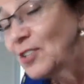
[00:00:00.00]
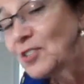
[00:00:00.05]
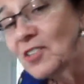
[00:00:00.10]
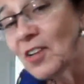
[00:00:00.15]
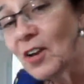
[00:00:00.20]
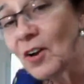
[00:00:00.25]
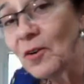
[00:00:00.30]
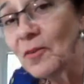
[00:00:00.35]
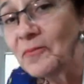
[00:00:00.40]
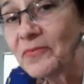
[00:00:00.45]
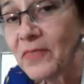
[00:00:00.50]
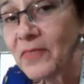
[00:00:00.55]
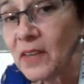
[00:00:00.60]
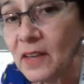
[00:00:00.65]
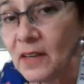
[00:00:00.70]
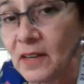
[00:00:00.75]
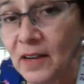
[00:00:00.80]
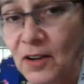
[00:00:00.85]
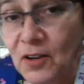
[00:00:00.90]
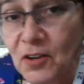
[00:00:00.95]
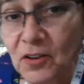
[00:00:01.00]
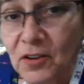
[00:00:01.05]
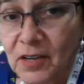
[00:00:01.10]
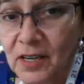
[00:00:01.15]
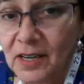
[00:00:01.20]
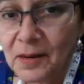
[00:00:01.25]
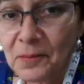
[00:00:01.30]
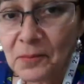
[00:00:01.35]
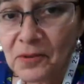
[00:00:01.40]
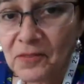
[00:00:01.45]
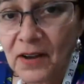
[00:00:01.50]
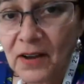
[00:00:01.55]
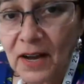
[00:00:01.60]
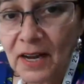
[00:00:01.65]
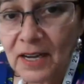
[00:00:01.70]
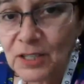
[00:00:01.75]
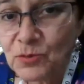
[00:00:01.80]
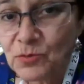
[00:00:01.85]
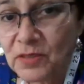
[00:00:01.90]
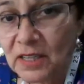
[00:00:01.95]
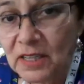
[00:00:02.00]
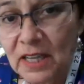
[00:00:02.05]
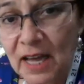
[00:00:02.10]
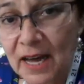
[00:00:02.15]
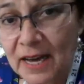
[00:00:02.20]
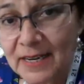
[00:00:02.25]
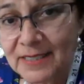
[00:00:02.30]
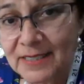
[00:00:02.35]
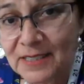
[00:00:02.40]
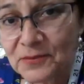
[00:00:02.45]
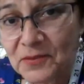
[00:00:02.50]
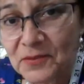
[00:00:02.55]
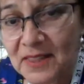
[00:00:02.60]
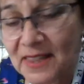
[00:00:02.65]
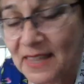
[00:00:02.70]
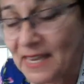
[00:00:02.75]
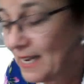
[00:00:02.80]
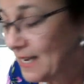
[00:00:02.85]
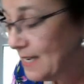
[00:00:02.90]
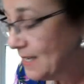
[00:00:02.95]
So, you can improvise with a lot of different